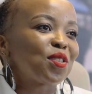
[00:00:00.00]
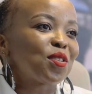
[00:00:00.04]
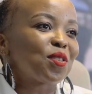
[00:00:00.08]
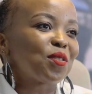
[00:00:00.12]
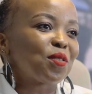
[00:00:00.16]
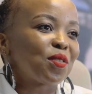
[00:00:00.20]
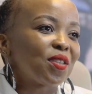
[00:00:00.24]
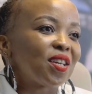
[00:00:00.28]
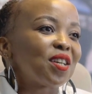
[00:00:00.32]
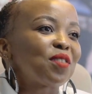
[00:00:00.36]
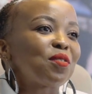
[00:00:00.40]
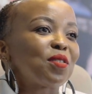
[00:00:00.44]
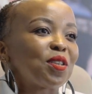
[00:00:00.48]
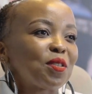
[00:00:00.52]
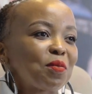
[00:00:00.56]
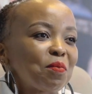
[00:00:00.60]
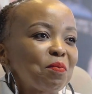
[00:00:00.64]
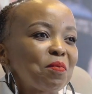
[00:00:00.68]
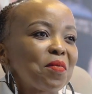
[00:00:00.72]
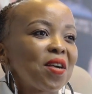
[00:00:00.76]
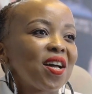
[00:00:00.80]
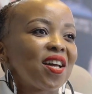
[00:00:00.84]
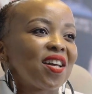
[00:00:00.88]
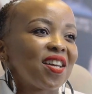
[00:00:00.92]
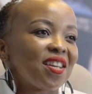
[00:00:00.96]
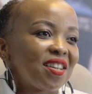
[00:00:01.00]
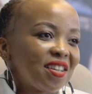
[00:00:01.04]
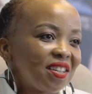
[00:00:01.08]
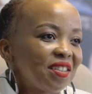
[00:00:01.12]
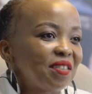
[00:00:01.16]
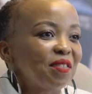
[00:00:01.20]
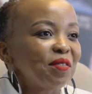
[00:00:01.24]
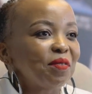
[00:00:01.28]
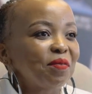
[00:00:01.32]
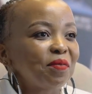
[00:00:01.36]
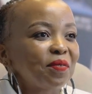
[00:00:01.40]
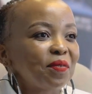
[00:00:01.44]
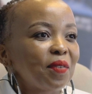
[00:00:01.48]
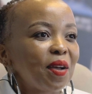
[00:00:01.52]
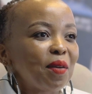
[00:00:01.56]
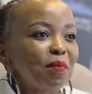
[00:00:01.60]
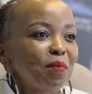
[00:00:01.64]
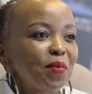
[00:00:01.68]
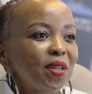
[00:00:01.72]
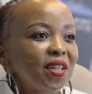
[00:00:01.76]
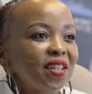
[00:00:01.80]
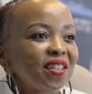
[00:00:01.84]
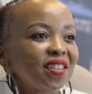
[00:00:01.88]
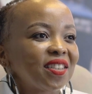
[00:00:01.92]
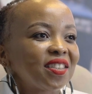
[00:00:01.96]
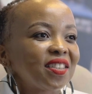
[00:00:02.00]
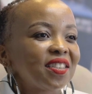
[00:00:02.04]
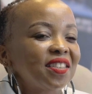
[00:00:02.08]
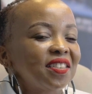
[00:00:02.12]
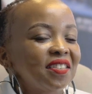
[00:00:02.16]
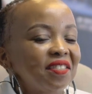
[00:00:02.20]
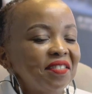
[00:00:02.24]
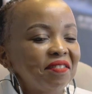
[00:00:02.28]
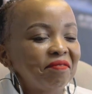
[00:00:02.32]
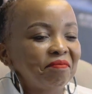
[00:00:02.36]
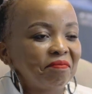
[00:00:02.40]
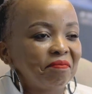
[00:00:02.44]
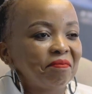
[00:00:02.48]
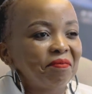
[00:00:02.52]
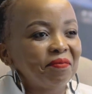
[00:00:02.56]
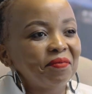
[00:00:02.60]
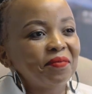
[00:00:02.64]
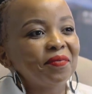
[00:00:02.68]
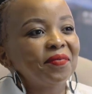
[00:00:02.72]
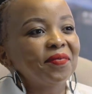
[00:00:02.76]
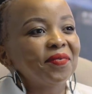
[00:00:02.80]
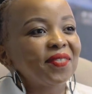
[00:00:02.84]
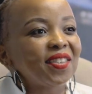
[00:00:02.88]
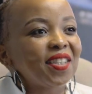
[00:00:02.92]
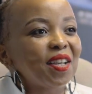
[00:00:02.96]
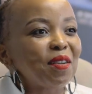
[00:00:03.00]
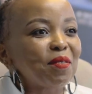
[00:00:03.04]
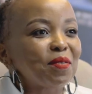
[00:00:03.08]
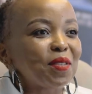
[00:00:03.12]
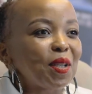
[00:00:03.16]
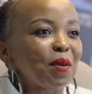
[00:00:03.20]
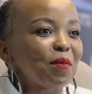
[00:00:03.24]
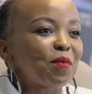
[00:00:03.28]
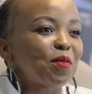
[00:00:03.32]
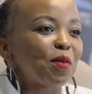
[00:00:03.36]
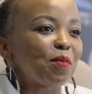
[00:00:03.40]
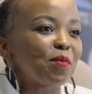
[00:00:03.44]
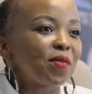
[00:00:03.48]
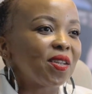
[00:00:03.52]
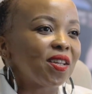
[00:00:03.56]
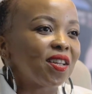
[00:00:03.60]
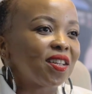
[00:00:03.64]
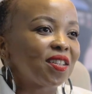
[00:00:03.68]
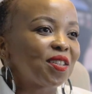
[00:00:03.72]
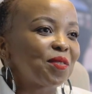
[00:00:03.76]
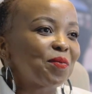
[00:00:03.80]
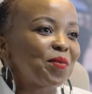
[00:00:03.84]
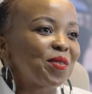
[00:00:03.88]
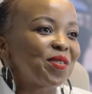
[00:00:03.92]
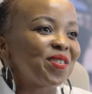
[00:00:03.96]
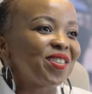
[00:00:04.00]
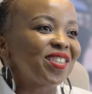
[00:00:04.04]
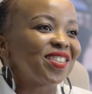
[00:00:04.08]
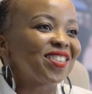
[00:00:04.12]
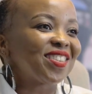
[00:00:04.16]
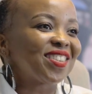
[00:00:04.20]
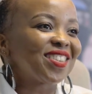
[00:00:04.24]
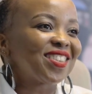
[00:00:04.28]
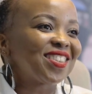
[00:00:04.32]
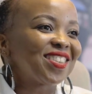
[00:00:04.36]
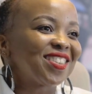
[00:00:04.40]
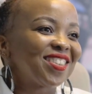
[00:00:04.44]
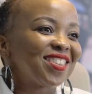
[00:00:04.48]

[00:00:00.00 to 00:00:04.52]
So that was my my biggest thumbs up from the experience.